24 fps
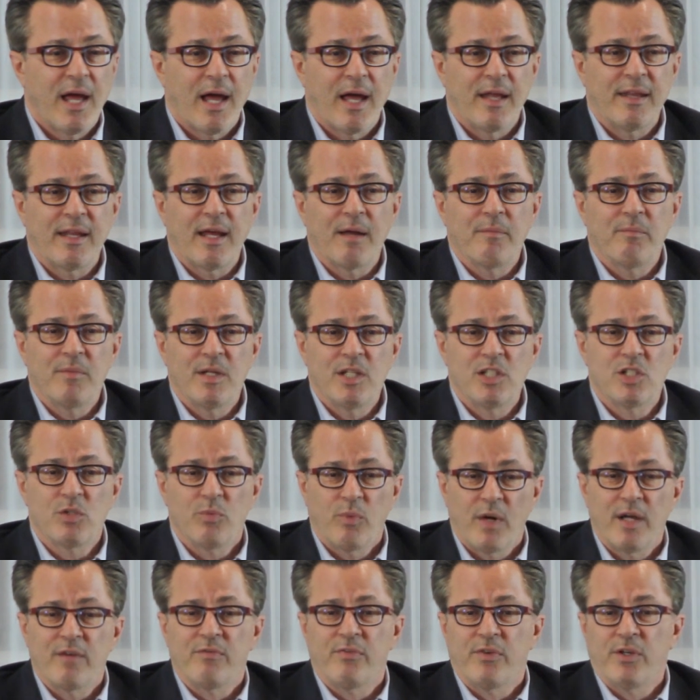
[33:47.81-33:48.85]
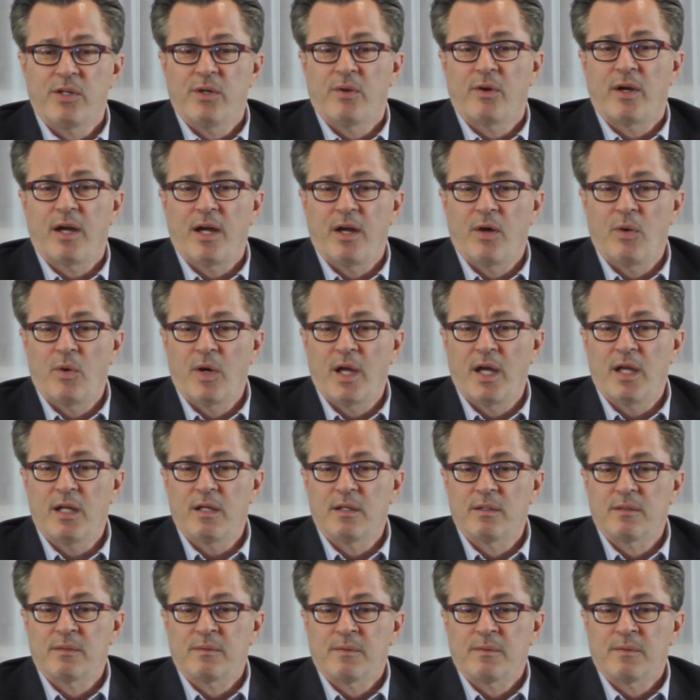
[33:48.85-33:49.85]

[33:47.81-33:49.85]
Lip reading: And that means what for your IRA?